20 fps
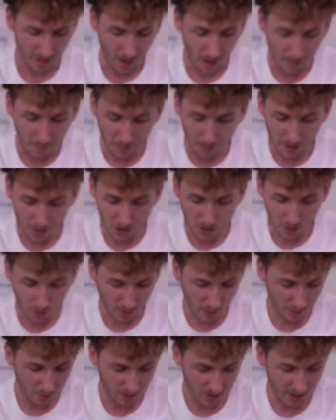I'm pretty sure
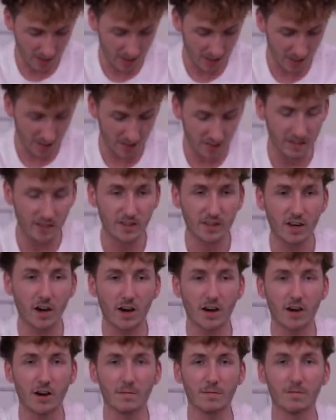when I was a kid,
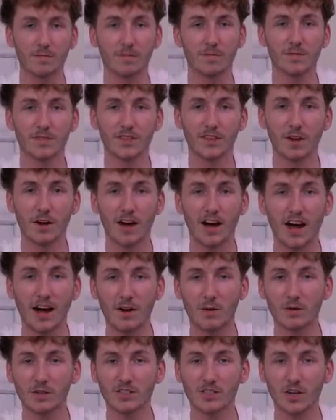um, the I
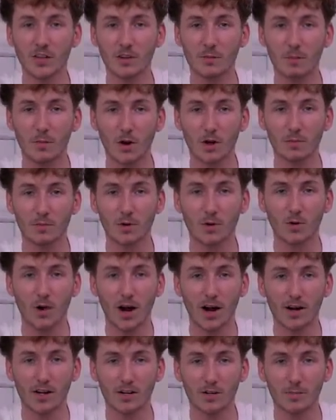always saw the Mark
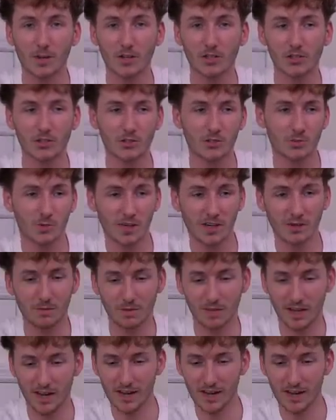McGwire commercials where he would